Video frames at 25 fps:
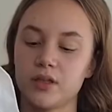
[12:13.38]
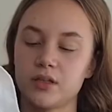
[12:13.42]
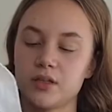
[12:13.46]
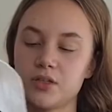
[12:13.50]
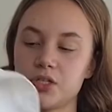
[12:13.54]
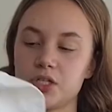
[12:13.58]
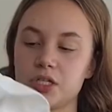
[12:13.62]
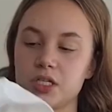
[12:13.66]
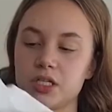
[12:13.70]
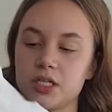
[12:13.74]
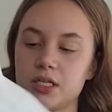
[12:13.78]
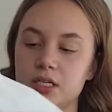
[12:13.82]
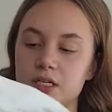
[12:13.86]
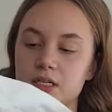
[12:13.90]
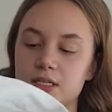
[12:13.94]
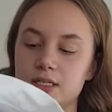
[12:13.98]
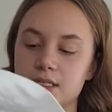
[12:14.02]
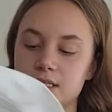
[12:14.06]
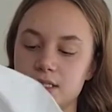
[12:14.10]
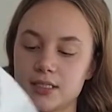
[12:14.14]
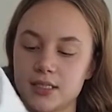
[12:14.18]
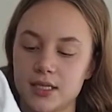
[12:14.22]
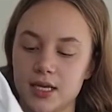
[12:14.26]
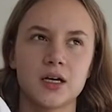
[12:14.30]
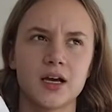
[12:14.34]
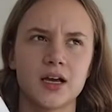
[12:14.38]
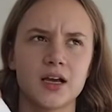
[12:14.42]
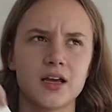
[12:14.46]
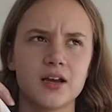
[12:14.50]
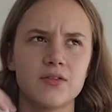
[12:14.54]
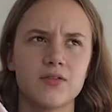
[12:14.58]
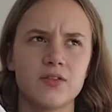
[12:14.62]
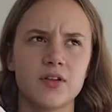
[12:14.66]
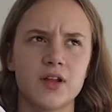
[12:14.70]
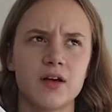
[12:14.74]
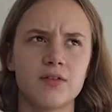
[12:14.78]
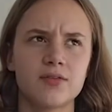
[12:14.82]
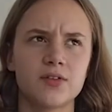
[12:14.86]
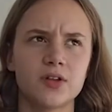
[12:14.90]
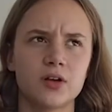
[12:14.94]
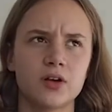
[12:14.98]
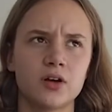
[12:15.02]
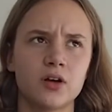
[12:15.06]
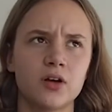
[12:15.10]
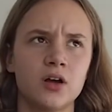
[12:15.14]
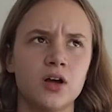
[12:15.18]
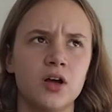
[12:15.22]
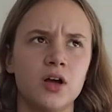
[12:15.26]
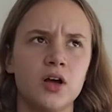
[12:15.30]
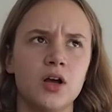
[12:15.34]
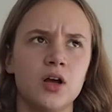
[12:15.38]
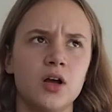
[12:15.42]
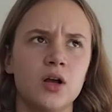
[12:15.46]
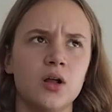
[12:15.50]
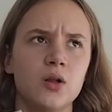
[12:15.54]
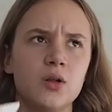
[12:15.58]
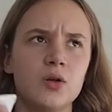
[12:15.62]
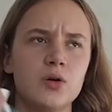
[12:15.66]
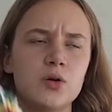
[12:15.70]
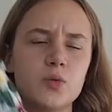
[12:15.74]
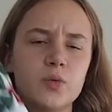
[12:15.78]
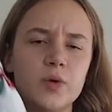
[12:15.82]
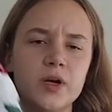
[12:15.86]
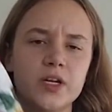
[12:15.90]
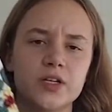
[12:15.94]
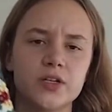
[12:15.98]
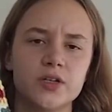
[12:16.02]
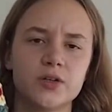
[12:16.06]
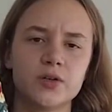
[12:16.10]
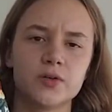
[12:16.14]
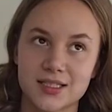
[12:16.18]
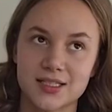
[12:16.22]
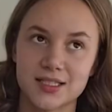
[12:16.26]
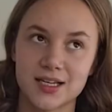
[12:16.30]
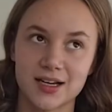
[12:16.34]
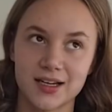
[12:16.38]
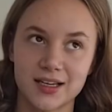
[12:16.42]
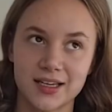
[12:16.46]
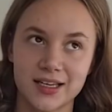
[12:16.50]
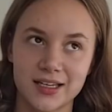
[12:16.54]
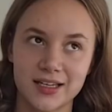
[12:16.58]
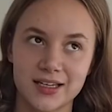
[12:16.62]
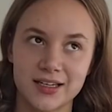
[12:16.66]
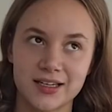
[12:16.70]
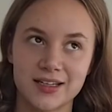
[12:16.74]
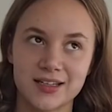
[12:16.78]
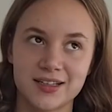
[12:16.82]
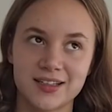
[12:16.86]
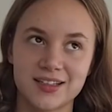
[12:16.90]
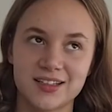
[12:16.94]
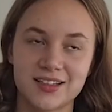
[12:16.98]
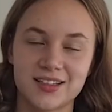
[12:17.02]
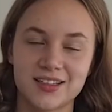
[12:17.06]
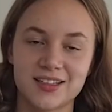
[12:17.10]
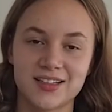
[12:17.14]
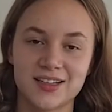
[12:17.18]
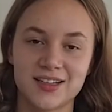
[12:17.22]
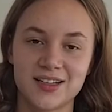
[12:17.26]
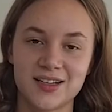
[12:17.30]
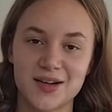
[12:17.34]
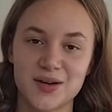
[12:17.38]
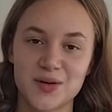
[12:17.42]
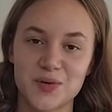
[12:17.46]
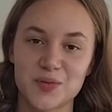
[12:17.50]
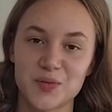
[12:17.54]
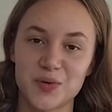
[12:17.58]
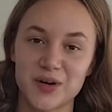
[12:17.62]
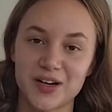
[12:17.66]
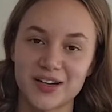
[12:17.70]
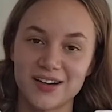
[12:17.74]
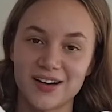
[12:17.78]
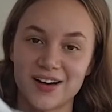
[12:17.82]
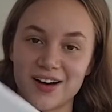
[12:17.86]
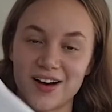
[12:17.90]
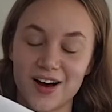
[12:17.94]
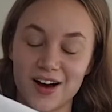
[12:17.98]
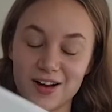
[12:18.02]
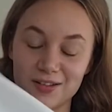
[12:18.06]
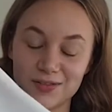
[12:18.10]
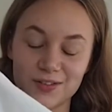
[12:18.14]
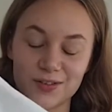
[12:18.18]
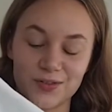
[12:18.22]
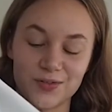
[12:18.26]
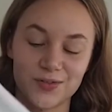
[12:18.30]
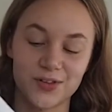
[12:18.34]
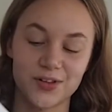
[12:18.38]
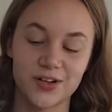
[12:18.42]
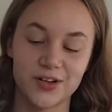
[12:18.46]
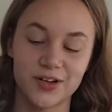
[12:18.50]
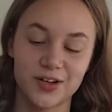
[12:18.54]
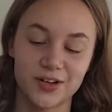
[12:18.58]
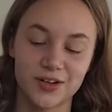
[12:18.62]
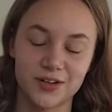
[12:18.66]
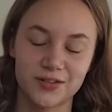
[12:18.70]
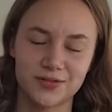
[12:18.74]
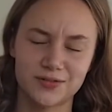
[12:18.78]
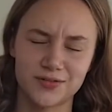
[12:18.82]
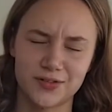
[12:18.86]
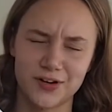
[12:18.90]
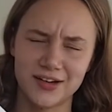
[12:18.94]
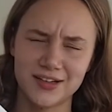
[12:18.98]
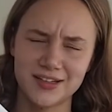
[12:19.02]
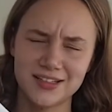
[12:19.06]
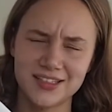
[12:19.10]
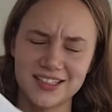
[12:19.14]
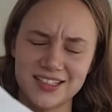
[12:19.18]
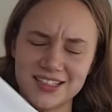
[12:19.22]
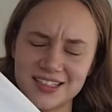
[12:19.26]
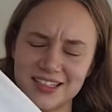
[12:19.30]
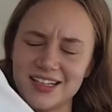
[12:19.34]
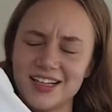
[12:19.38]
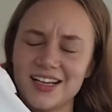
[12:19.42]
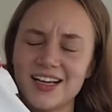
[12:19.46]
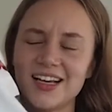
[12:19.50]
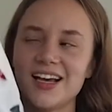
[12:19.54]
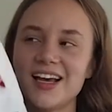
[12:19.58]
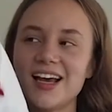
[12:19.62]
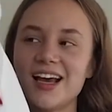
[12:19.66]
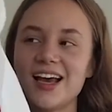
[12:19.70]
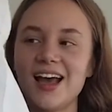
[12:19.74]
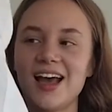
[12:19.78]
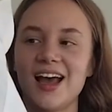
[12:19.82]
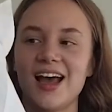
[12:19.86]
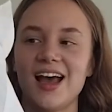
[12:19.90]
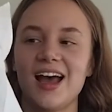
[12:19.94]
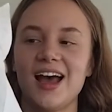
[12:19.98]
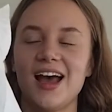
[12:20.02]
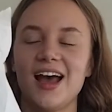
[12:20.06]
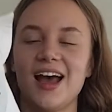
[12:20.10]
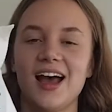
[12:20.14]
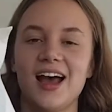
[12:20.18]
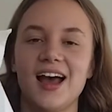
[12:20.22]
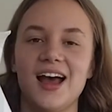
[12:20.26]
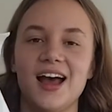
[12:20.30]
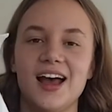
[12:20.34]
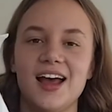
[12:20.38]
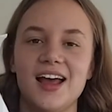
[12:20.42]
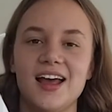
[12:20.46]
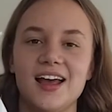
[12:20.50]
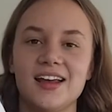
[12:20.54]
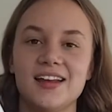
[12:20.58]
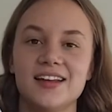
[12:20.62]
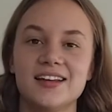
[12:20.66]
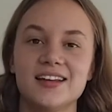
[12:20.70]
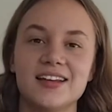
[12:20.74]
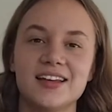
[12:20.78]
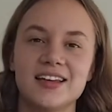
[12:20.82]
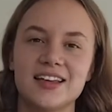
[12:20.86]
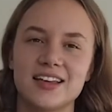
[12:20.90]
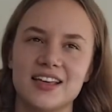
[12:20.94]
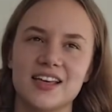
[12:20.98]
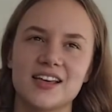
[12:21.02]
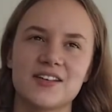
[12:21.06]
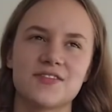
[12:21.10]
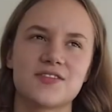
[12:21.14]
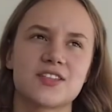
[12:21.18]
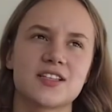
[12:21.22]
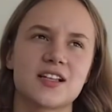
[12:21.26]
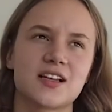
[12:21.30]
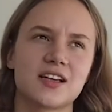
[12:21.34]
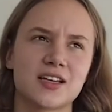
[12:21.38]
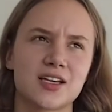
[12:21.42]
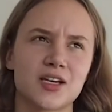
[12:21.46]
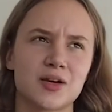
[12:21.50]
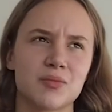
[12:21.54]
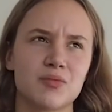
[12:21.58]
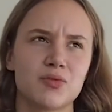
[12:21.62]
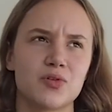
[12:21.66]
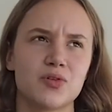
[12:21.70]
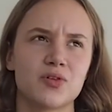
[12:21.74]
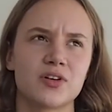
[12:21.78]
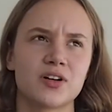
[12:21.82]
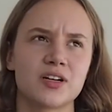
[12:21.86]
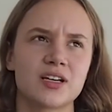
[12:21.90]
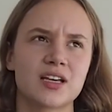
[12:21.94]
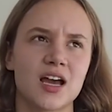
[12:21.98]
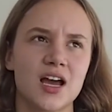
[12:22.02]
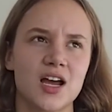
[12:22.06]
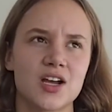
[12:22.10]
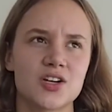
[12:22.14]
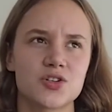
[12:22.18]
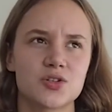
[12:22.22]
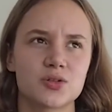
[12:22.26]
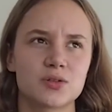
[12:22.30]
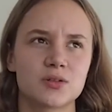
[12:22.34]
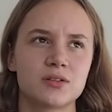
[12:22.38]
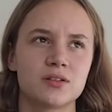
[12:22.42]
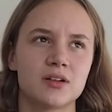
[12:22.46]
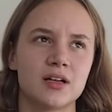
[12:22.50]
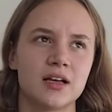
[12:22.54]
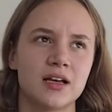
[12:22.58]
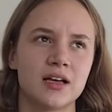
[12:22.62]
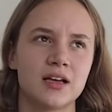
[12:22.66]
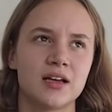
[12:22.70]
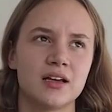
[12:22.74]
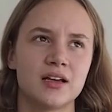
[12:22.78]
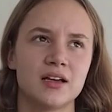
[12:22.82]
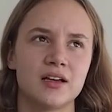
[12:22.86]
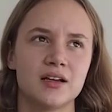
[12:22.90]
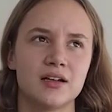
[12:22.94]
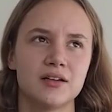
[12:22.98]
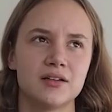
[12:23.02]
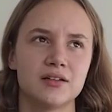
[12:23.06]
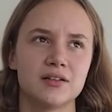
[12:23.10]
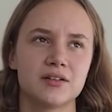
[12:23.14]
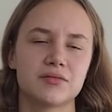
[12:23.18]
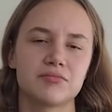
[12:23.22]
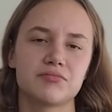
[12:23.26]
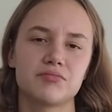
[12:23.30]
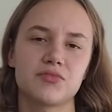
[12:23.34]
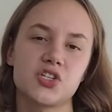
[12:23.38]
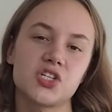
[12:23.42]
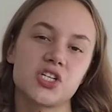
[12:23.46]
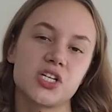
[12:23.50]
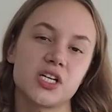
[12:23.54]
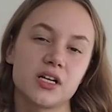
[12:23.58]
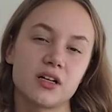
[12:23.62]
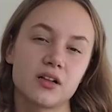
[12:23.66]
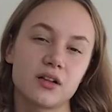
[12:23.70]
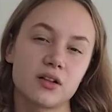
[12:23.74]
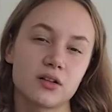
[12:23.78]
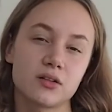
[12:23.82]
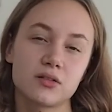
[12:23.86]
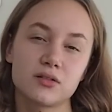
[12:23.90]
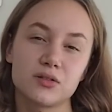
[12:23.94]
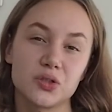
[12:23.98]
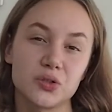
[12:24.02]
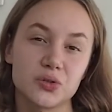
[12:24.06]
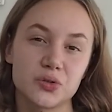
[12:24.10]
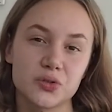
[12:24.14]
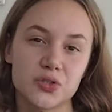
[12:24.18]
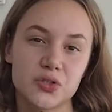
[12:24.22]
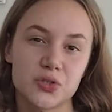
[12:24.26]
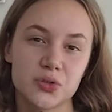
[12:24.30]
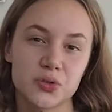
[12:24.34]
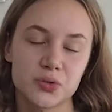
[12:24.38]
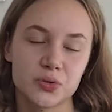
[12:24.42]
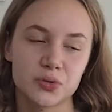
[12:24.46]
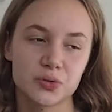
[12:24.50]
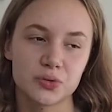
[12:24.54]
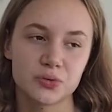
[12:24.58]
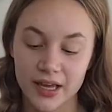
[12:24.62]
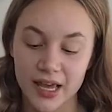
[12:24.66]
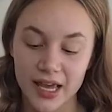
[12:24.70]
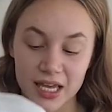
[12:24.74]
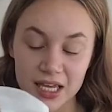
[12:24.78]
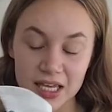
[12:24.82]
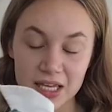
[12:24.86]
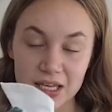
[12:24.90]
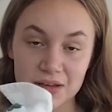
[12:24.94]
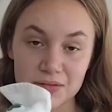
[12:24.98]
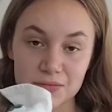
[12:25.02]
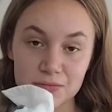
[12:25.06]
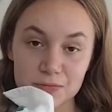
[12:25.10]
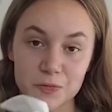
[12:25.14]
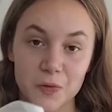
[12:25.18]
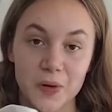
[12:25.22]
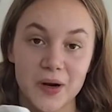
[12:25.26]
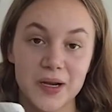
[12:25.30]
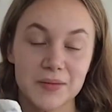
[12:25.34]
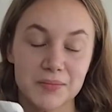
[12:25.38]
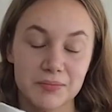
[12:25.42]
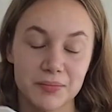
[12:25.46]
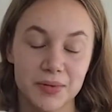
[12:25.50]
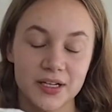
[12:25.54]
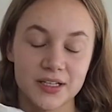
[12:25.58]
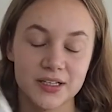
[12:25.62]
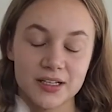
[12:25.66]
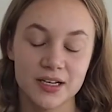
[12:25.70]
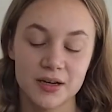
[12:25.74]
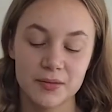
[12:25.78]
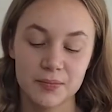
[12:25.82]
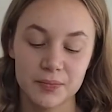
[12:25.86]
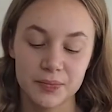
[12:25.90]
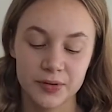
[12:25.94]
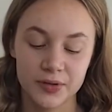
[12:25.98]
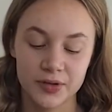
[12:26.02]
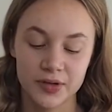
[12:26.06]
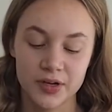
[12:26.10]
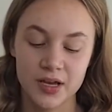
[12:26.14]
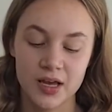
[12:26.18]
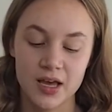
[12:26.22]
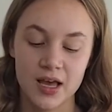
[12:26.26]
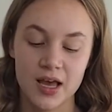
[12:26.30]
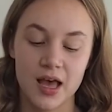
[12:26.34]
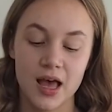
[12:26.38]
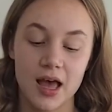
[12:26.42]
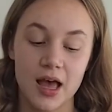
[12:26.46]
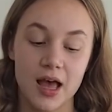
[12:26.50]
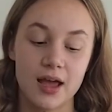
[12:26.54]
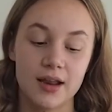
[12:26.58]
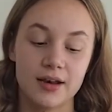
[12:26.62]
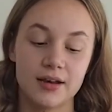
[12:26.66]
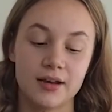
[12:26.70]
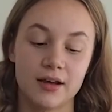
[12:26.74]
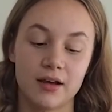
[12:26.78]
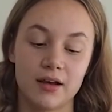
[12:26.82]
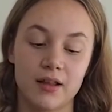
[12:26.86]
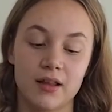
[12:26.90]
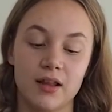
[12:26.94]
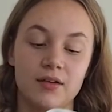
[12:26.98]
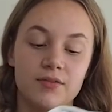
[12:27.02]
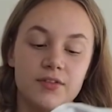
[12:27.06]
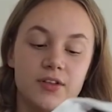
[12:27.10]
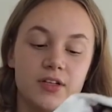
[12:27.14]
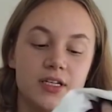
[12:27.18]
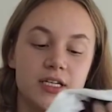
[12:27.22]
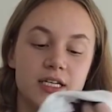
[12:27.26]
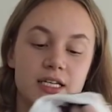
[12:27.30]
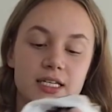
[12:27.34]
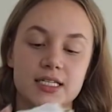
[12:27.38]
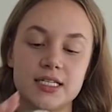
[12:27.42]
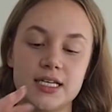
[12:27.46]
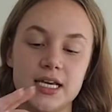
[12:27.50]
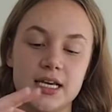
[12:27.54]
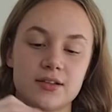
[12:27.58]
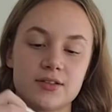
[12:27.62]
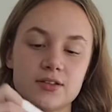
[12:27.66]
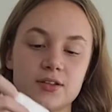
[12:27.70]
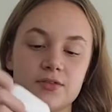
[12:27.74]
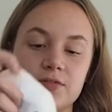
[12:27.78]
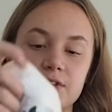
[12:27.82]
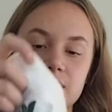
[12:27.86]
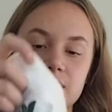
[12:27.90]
the jeans. I kind of love the look when you tuck in one half of the front, and it gives like a more casual and chill look to a white button up. And I love the details of